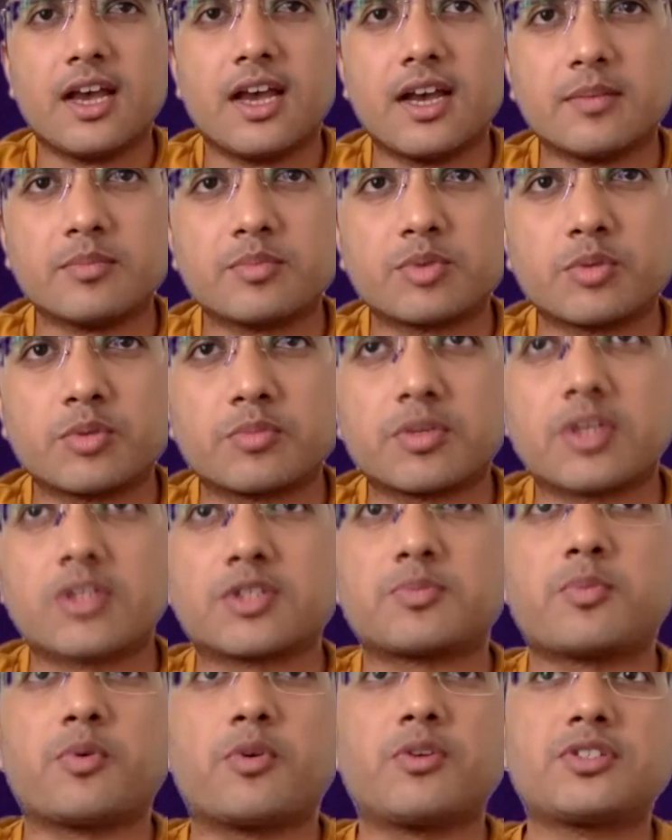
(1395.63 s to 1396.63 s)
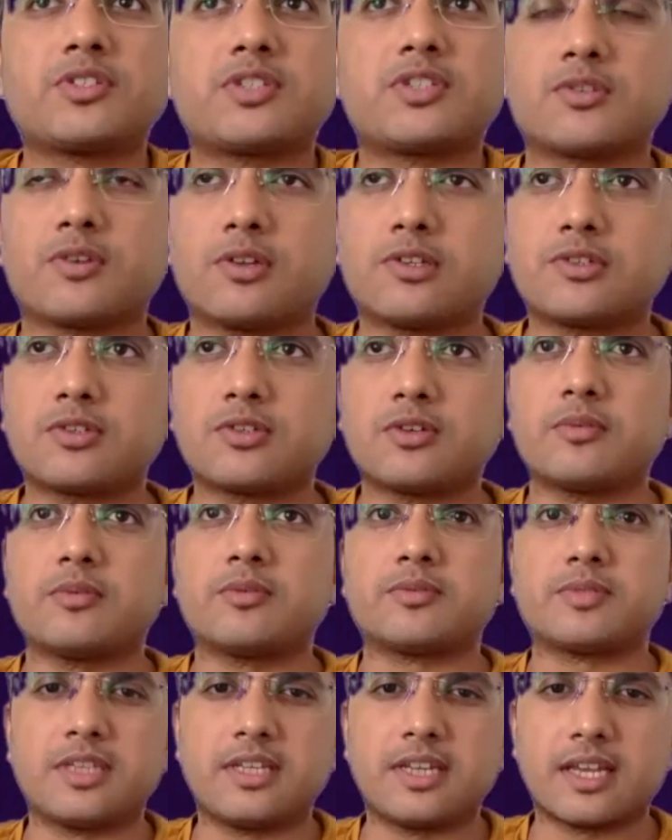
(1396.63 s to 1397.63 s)
So sports is
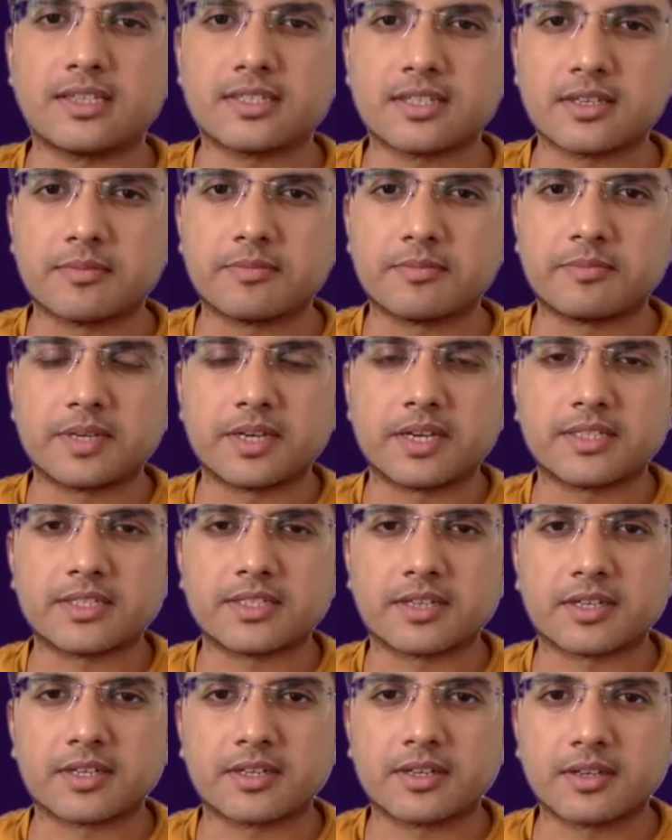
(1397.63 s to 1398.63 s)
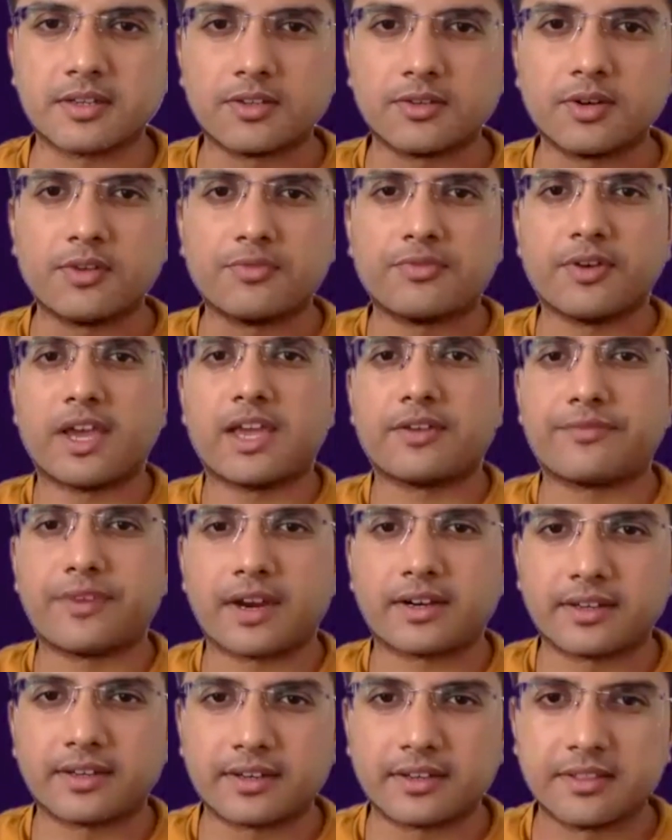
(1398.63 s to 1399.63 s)
also seen as a unifying
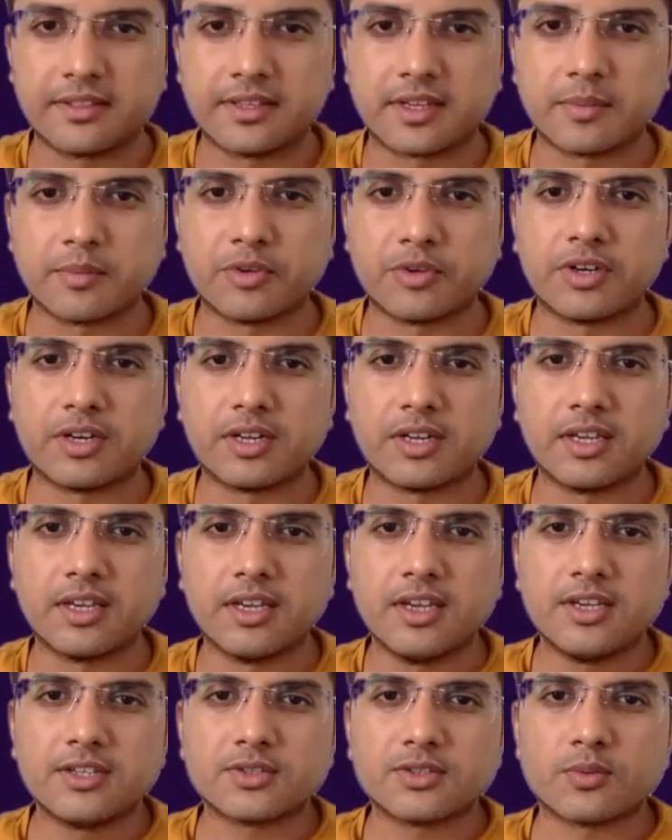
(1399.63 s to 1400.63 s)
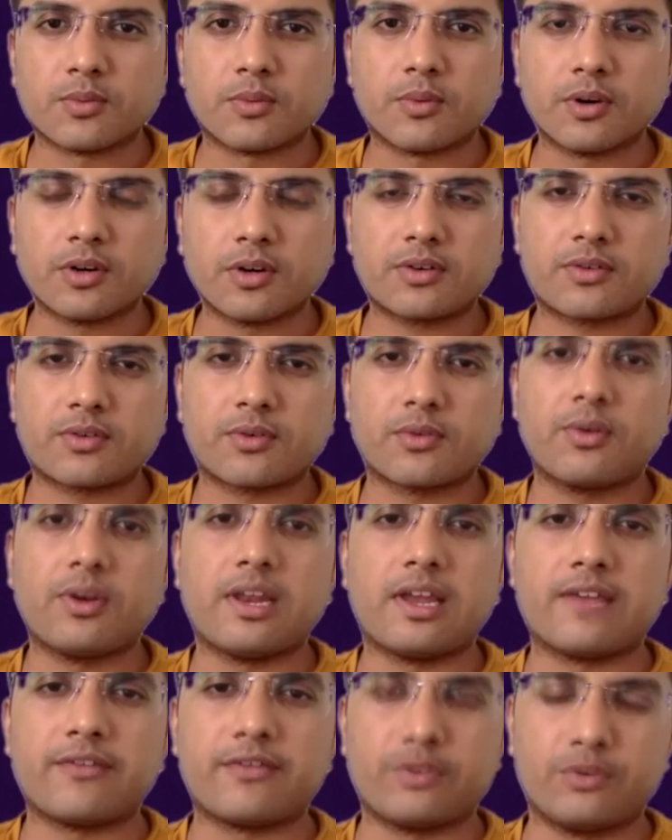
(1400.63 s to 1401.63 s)
factor in the community. So what role
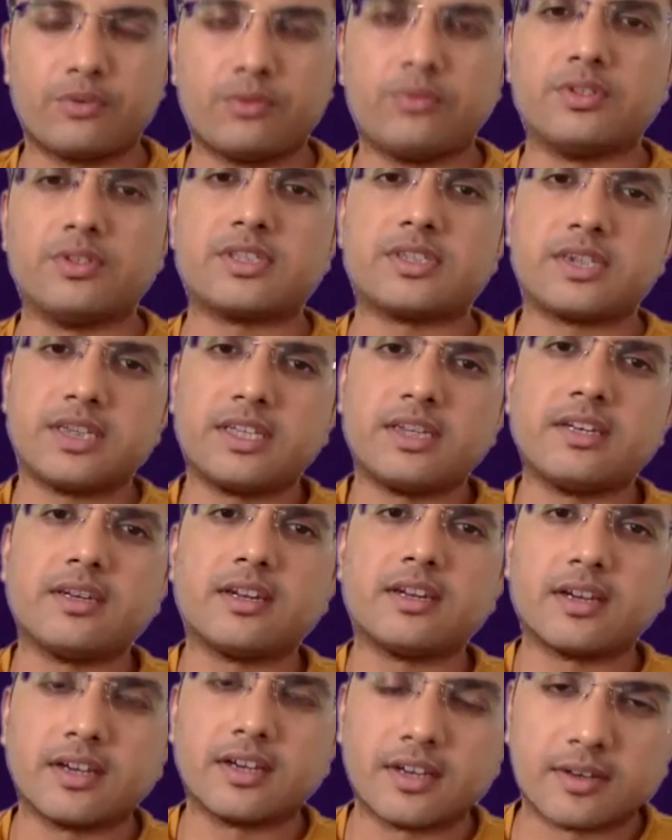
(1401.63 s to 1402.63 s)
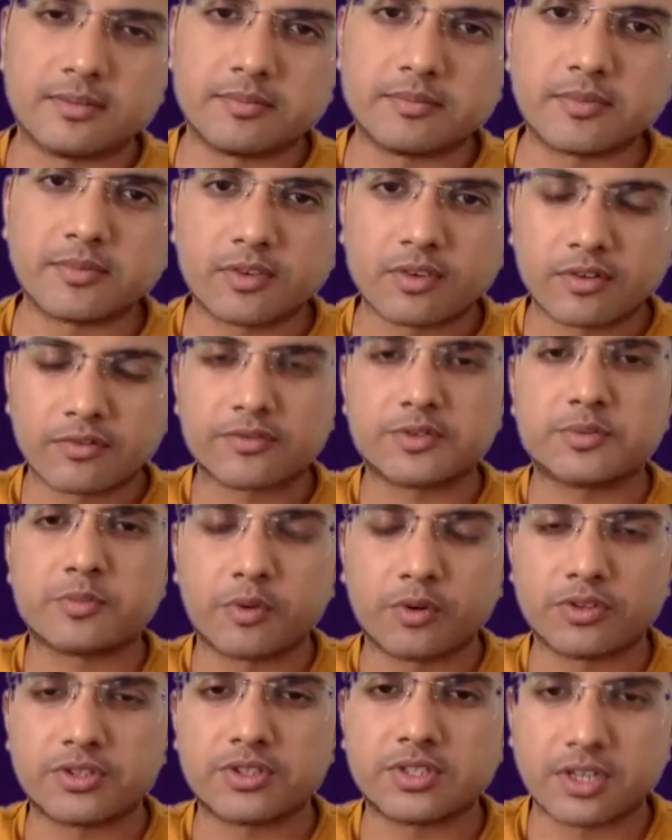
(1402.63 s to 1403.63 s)
have you seen of
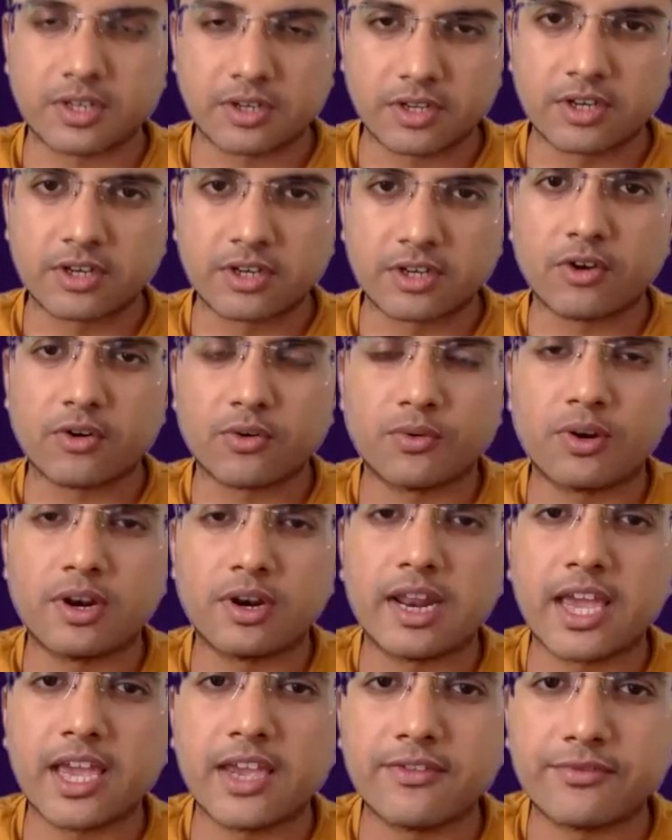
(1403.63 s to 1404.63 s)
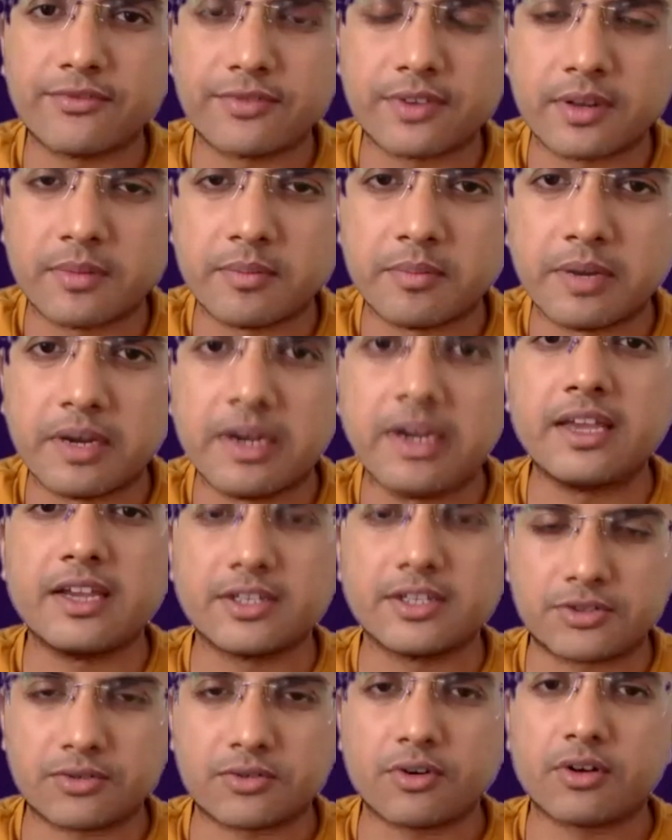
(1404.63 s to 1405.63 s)
sports in your own life in building
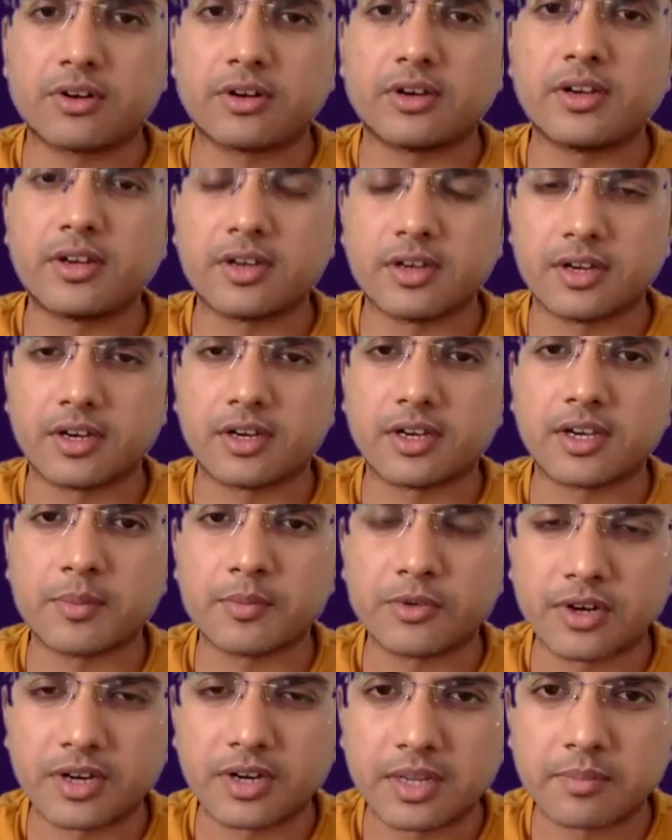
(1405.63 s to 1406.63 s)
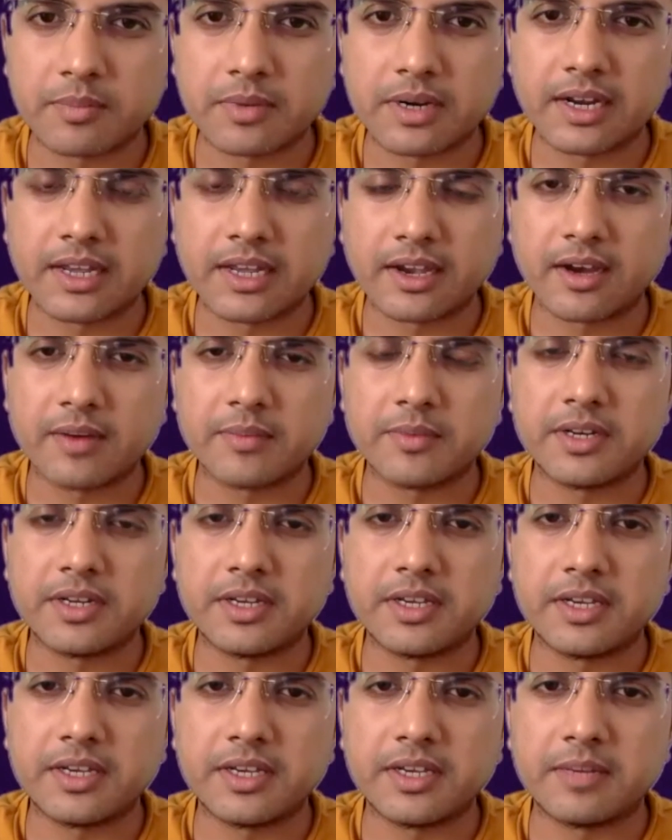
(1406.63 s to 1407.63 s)
a strong community, in building
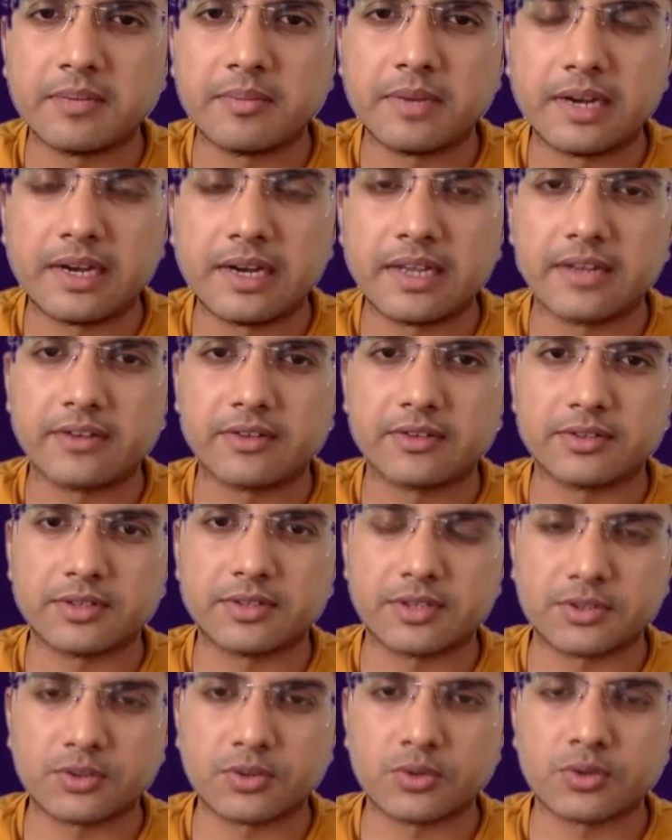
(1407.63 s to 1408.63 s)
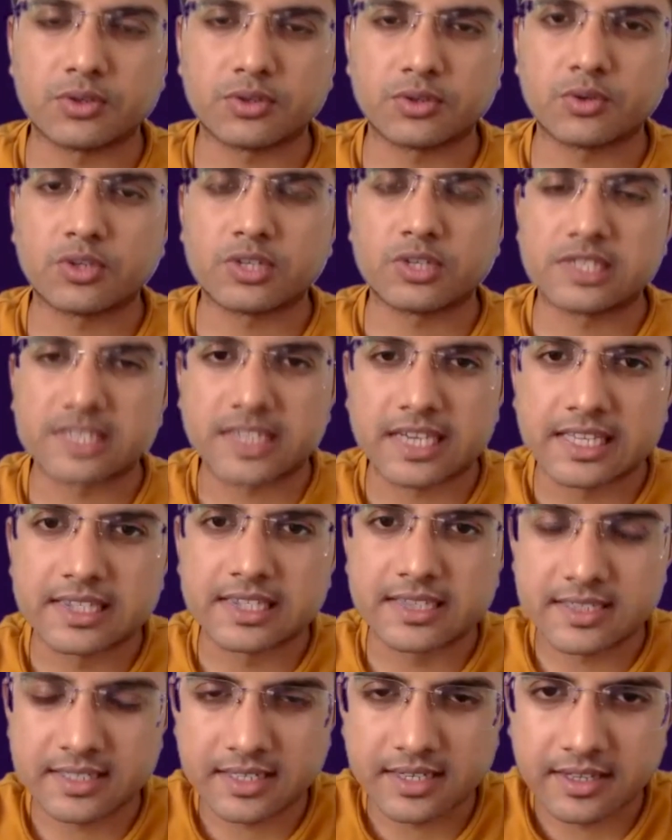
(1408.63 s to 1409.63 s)
harmony, in building social
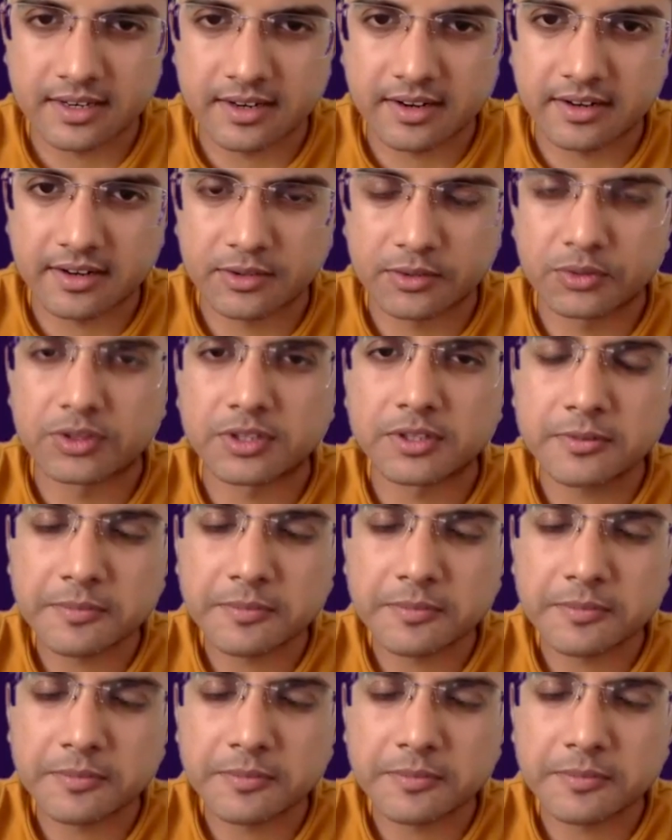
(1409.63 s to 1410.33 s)
skills in our youth?